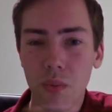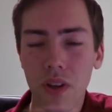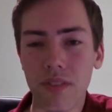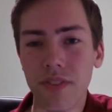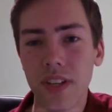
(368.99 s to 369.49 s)

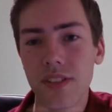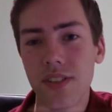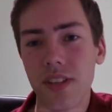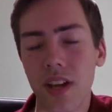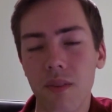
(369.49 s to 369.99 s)
One of the
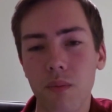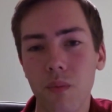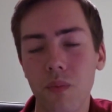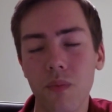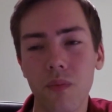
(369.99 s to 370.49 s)
things that
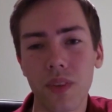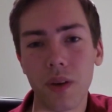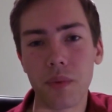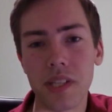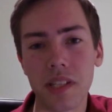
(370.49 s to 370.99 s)

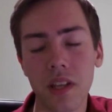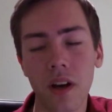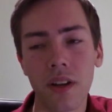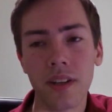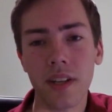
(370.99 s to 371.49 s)
we did
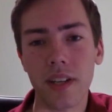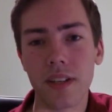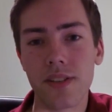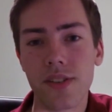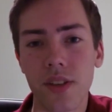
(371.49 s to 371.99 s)
learn
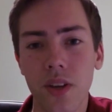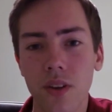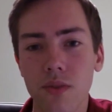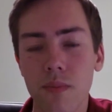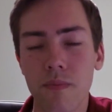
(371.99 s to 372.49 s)
is
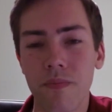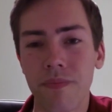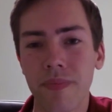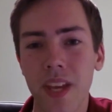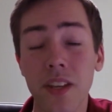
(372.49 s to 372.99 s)

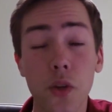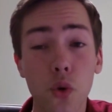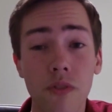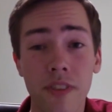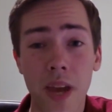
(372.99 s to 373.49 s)
in
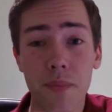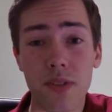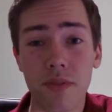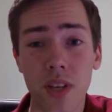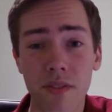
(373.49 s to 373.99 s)
the northern
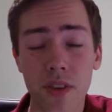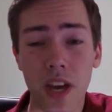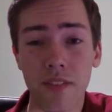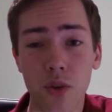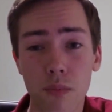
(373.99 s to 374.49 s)
hemisphere,
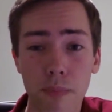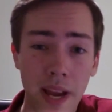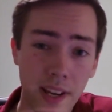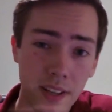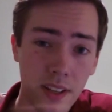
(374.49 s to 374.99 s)
if you have your
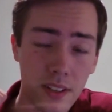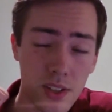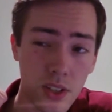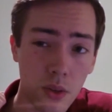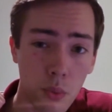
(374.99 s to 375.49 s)
back
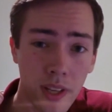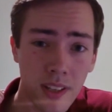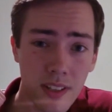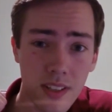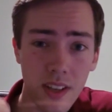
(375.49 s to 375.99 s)
to the
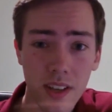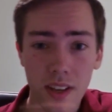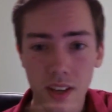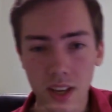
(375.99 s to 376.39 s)
wind